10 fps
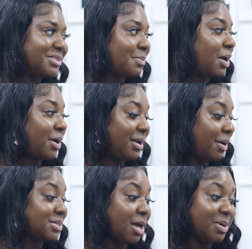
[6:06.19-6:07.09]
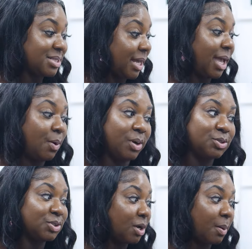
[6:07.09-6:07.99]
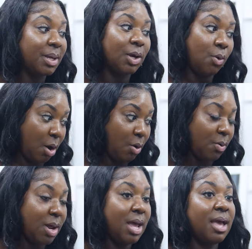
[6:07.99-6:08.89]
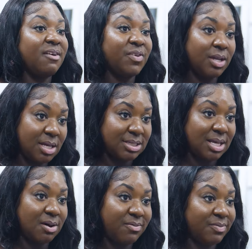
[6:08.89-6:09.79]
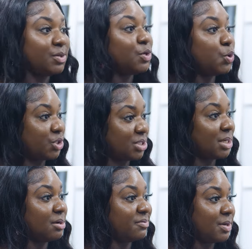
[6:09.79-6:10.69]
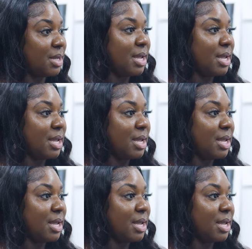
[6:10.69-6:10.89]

So my granddad was always like, hey, once you start being grown and feeling yourself, you can do it yourself.